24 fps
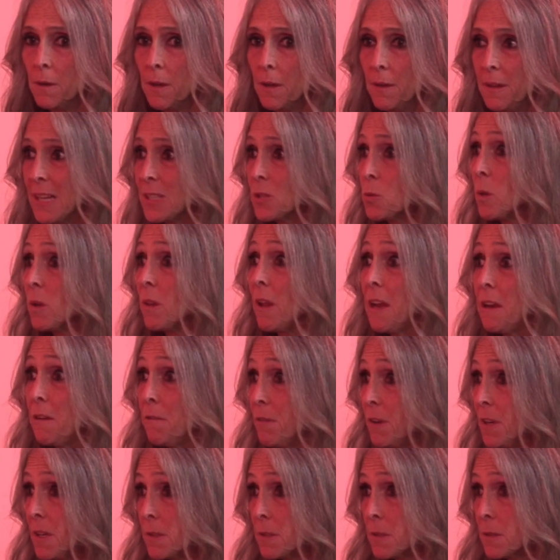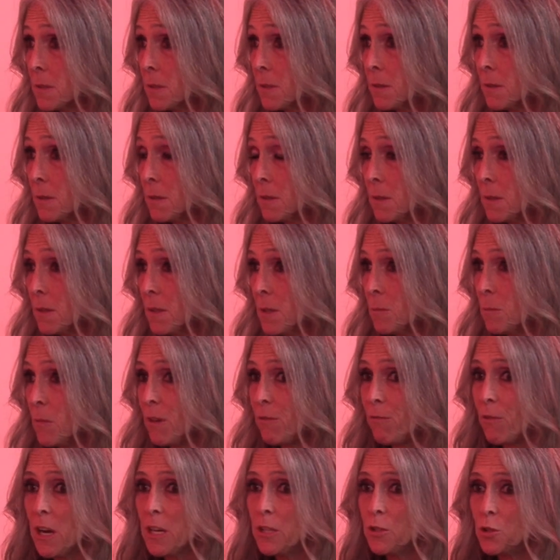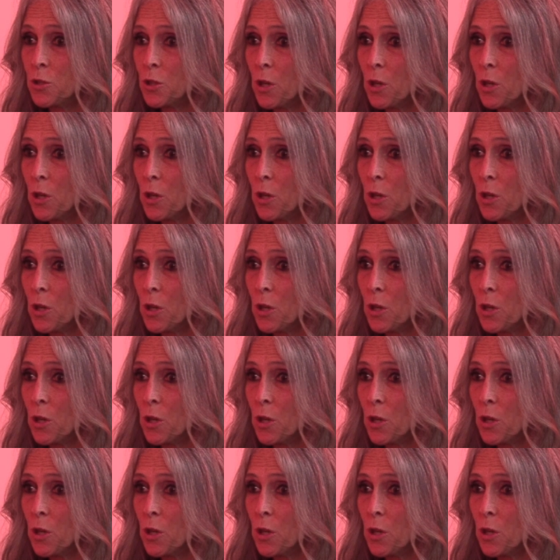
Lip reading: That's what life is. My friend